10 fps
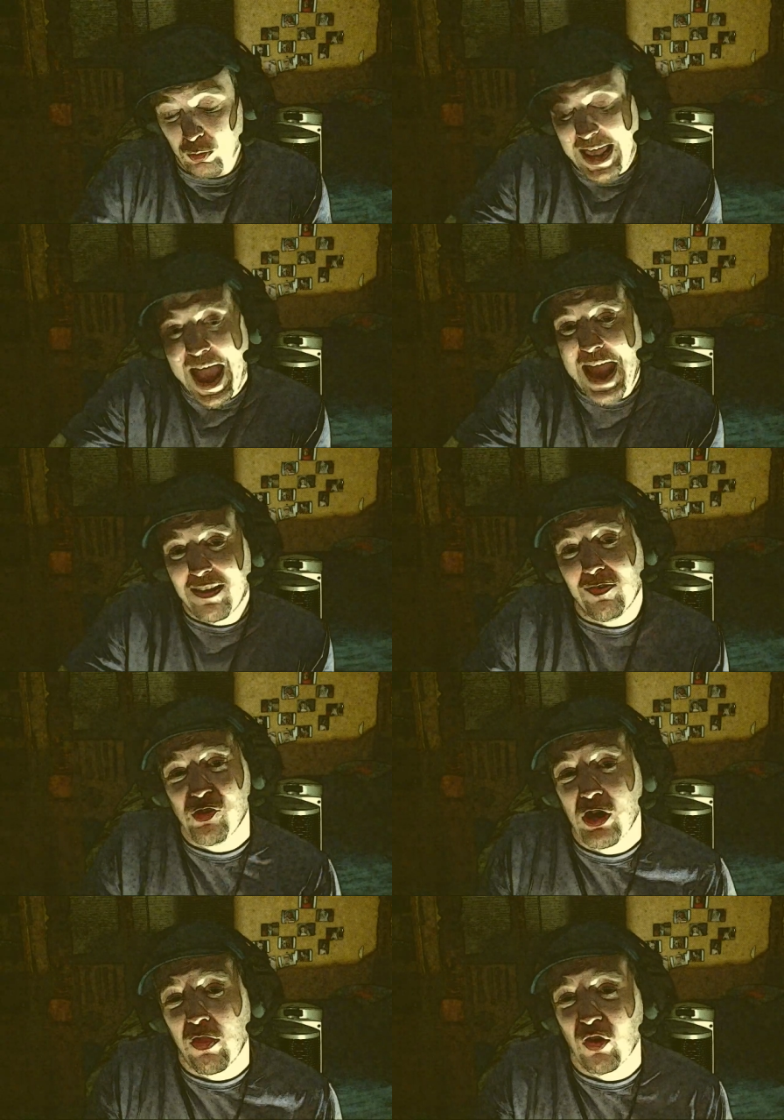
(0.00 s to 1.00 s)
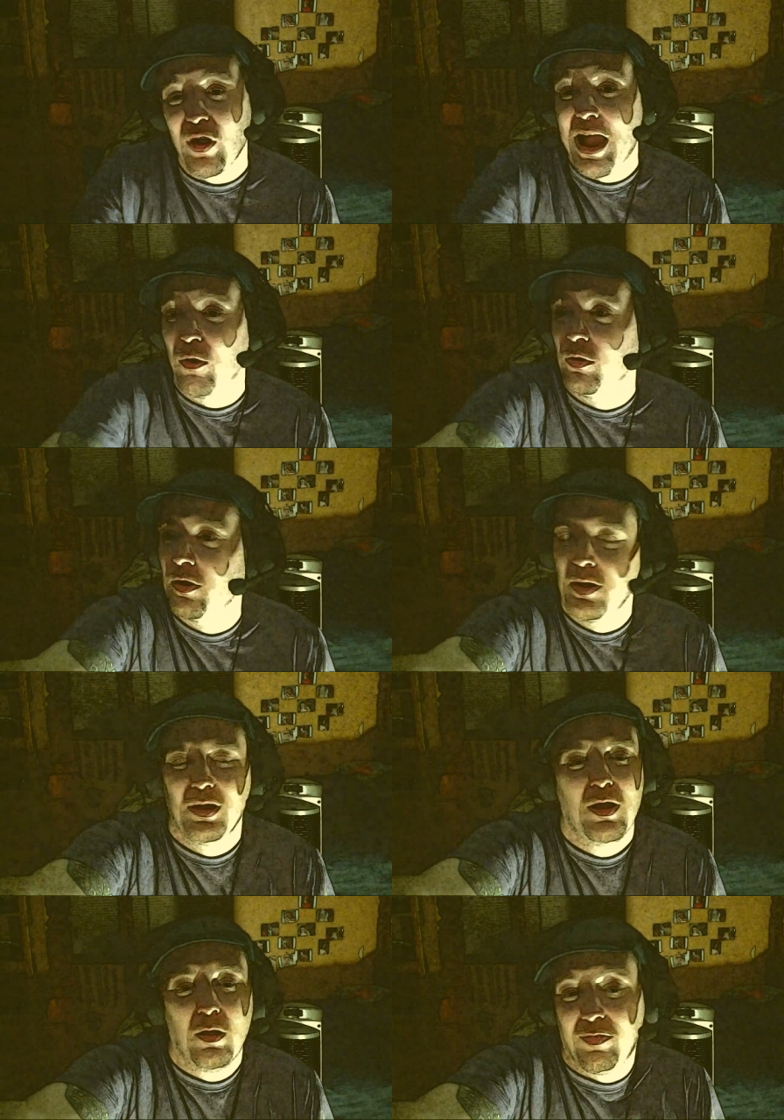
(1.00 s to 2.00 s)
with the axe and shit on the ground.
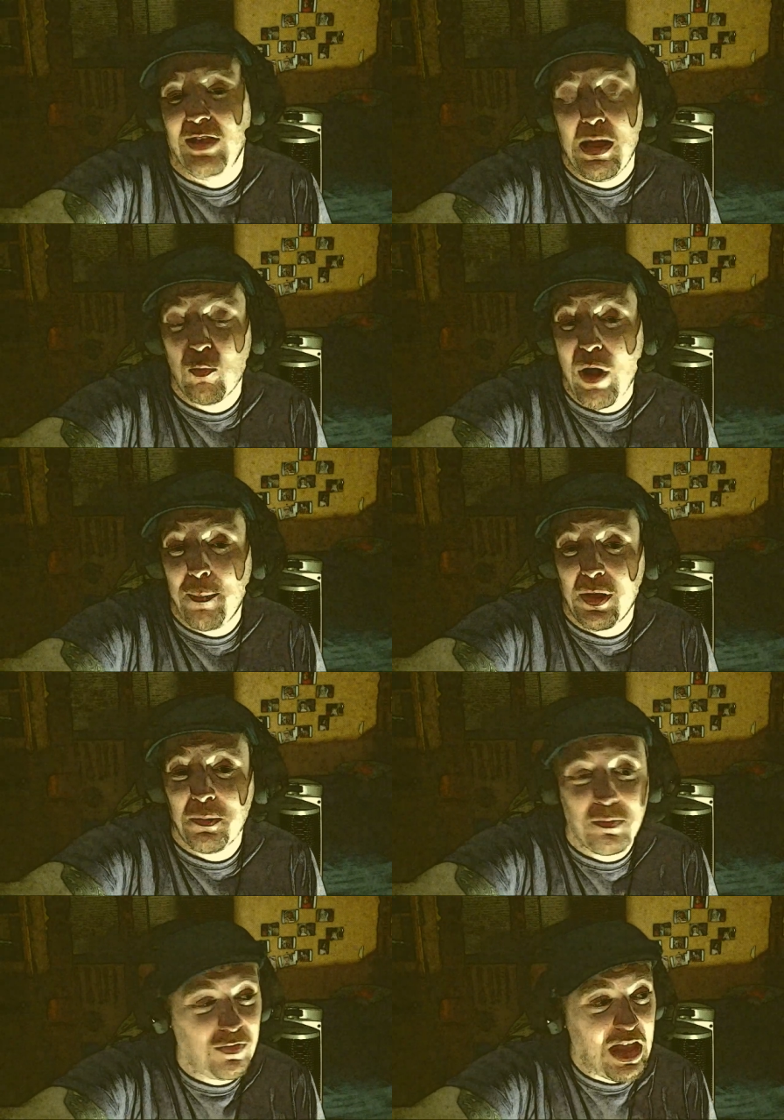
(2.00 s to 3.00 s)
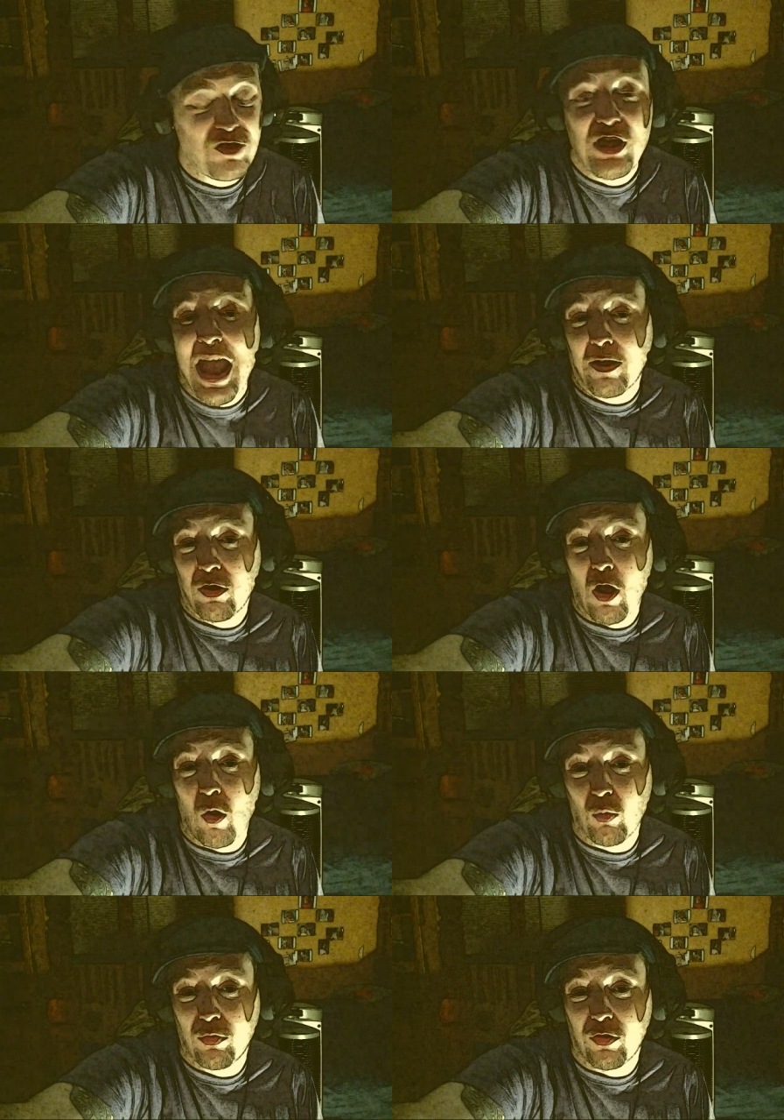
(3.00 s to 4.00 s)
Same weapon that Jack
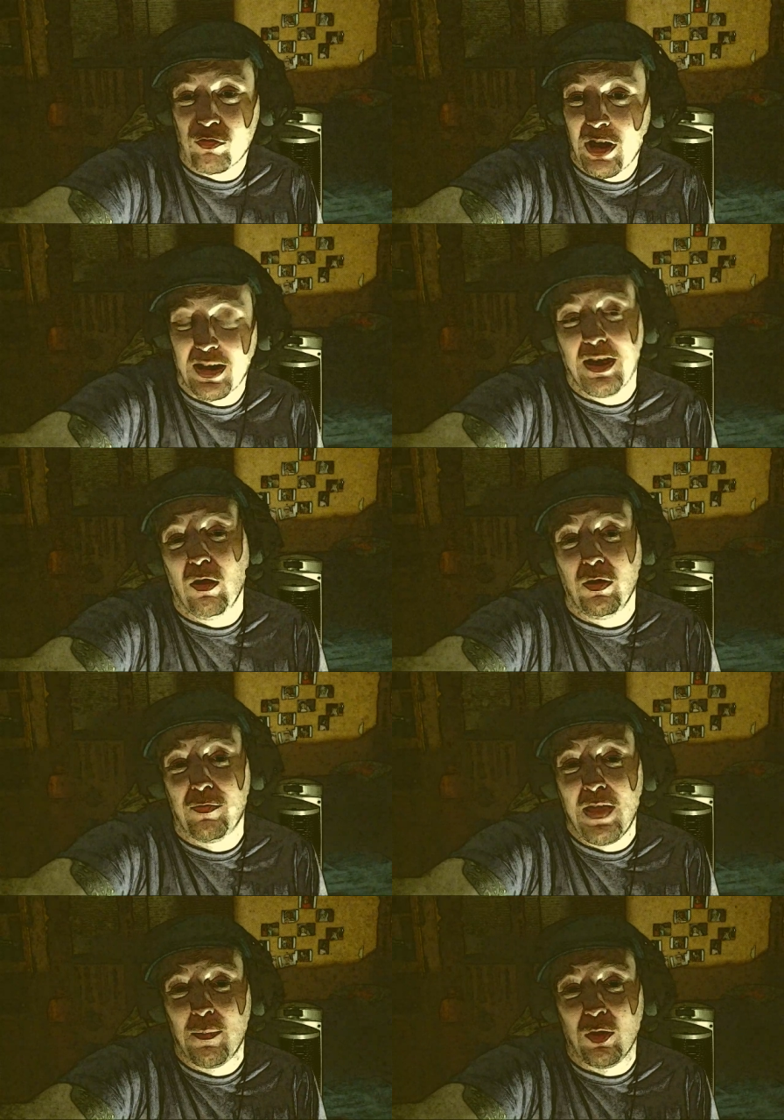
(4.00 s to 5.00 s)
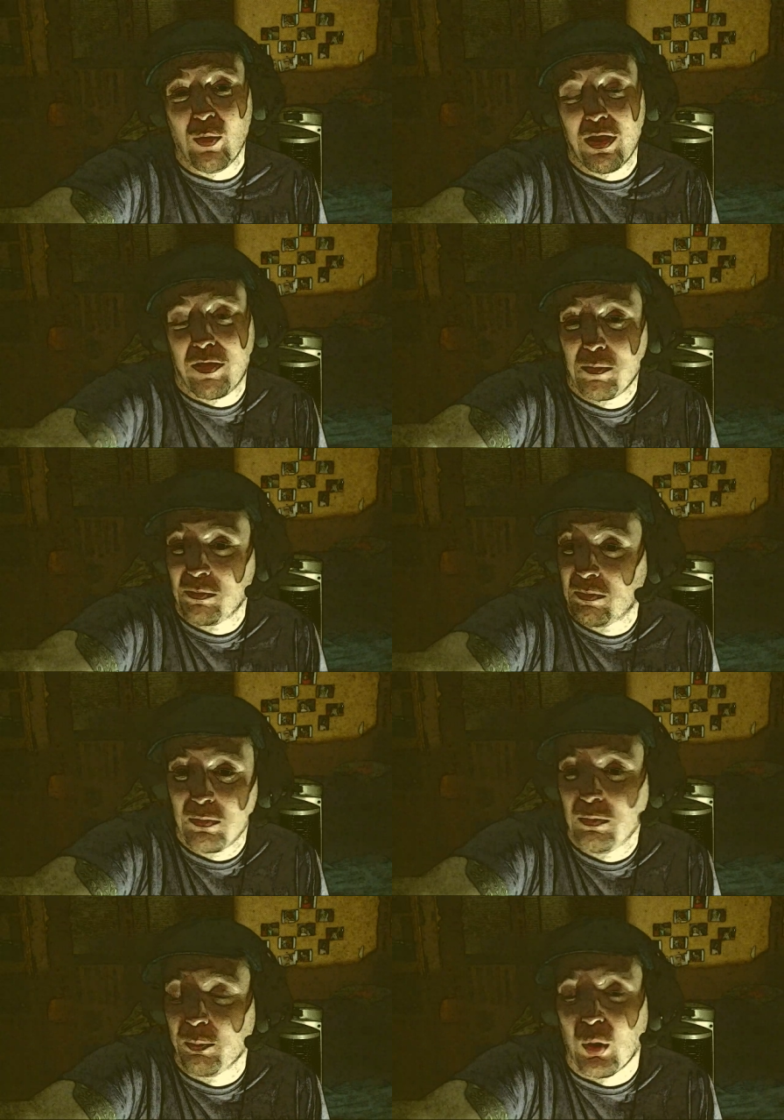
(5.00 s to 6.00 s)
goes to try to kill his family with.
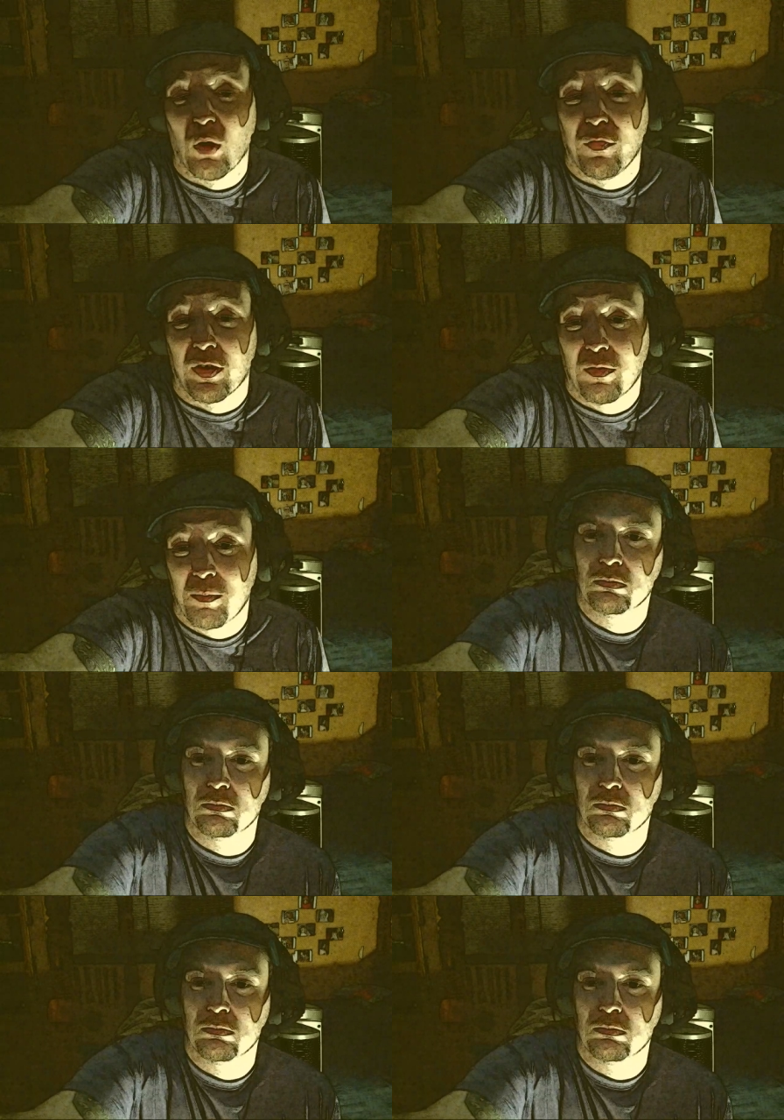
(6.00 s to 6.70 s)
Perfect.